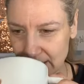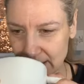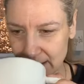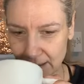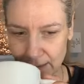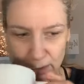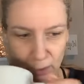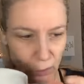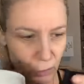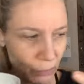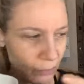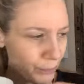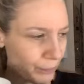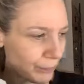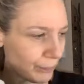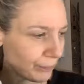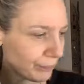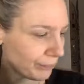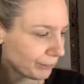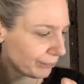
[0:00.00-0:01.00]
little,
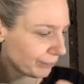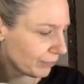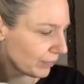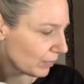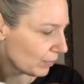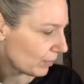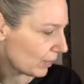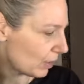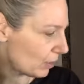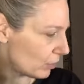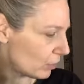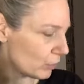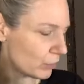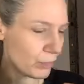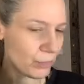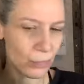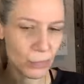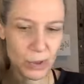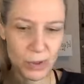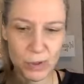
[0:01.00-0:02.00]
I don't know,
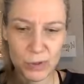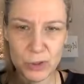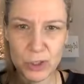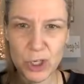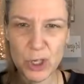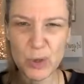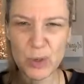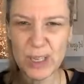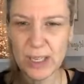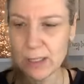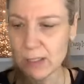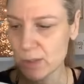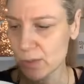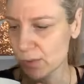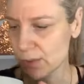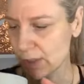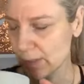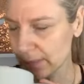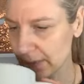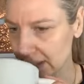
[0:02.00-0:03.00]
what are those, cuties or
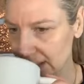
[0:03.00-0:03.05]
something like